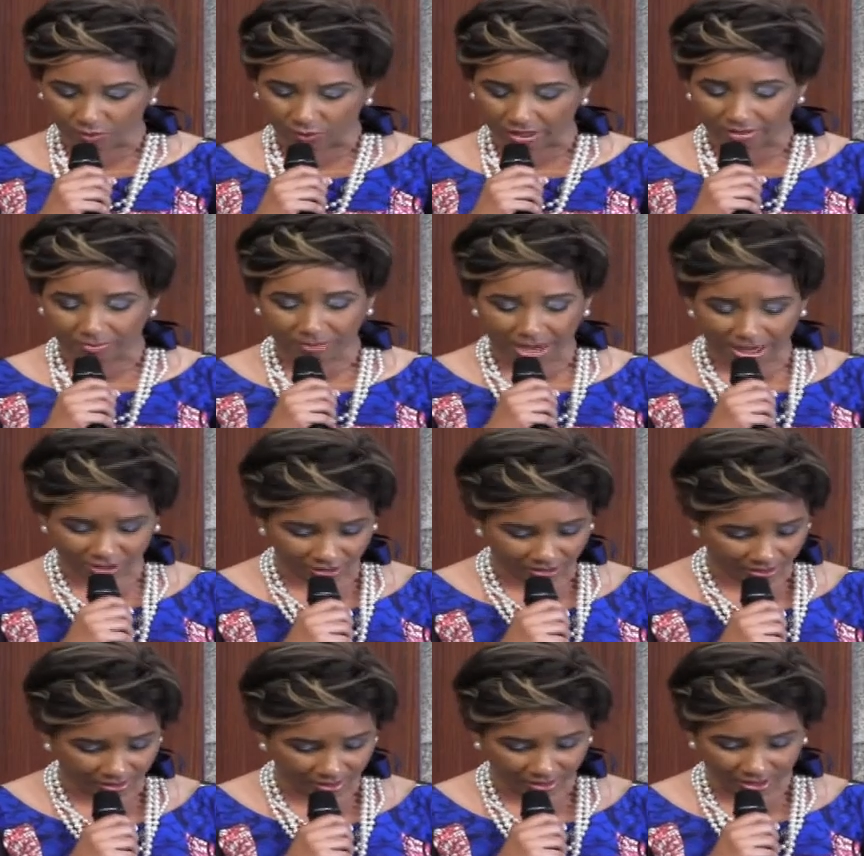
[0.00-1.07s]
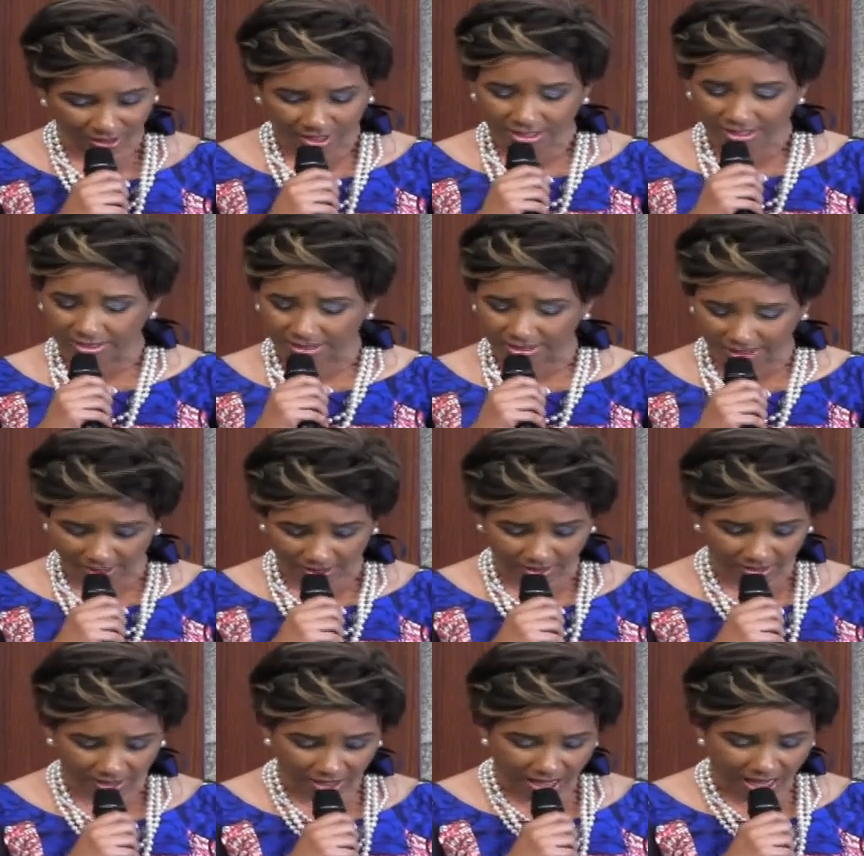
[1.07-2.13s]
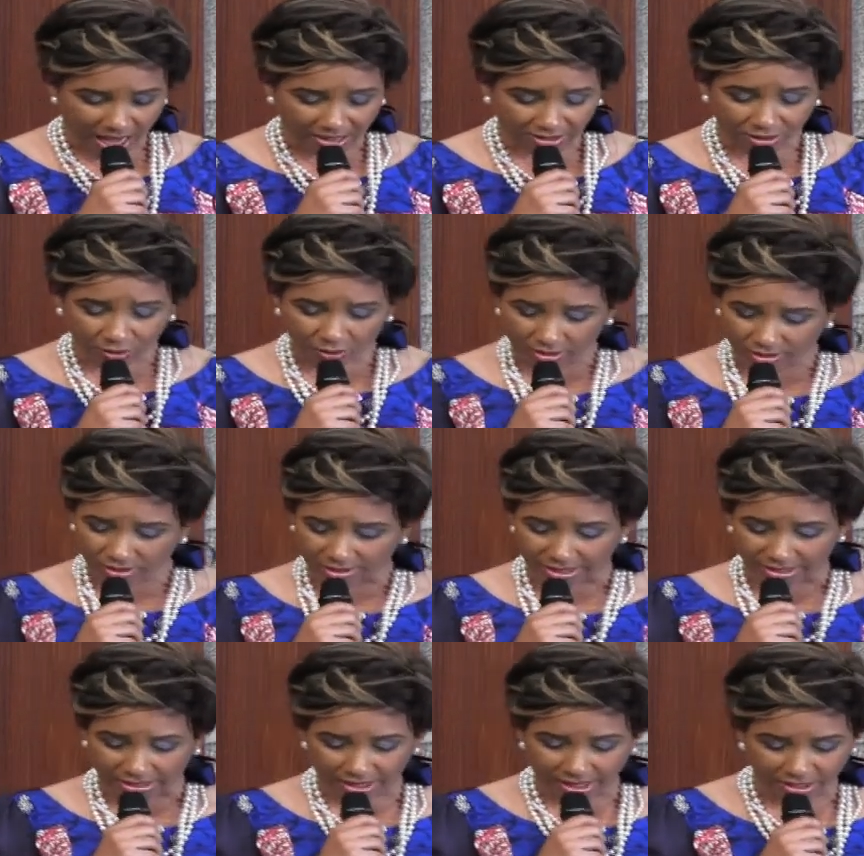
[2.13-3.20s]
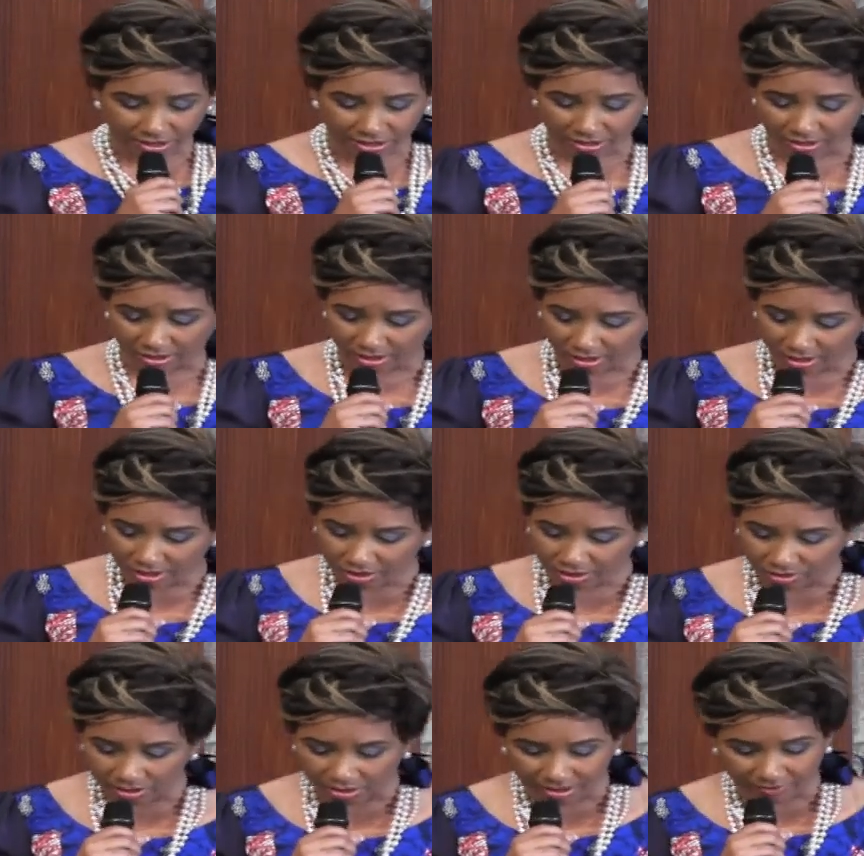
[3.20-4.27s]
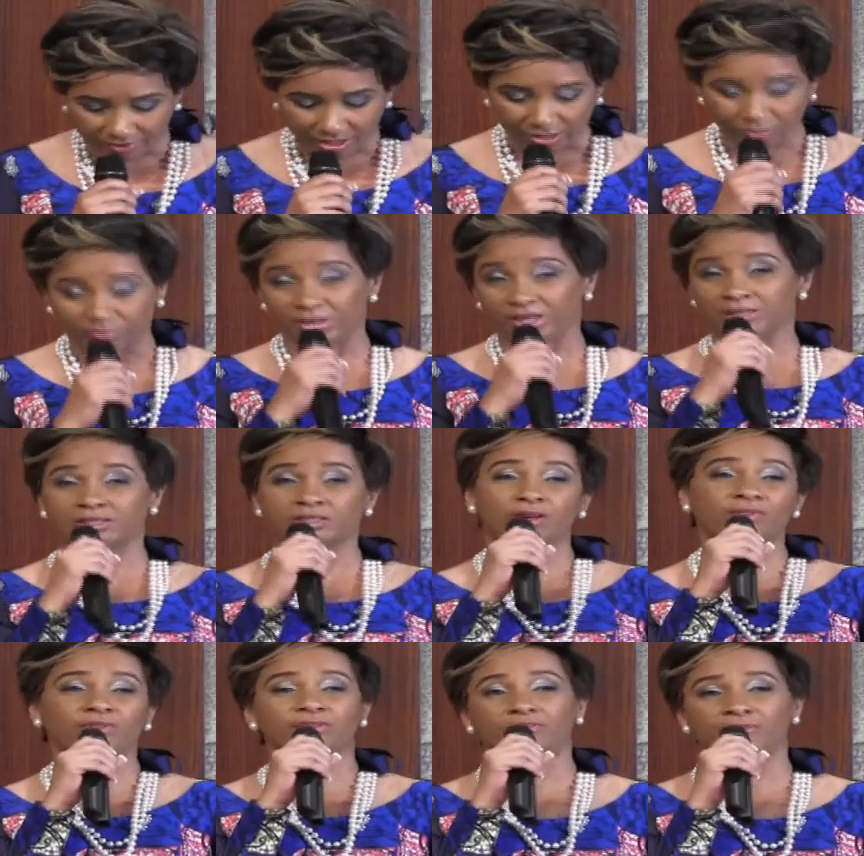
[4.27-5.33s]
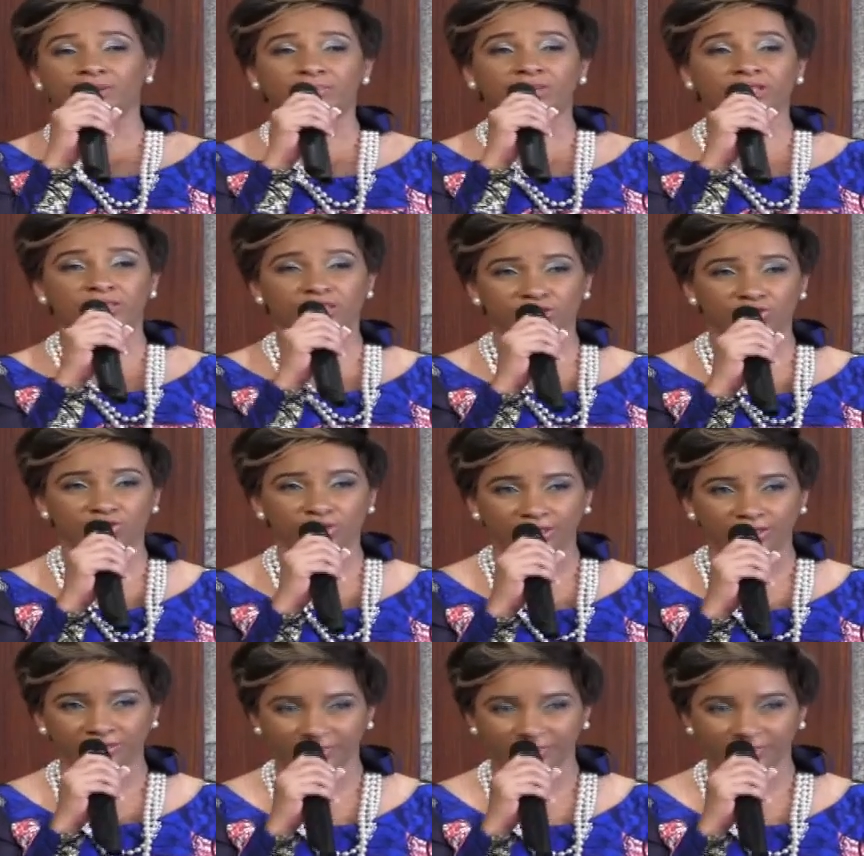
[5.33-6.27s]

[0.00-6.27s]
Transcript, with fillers: with passion, zeal, and total dedication to the development of the film industry.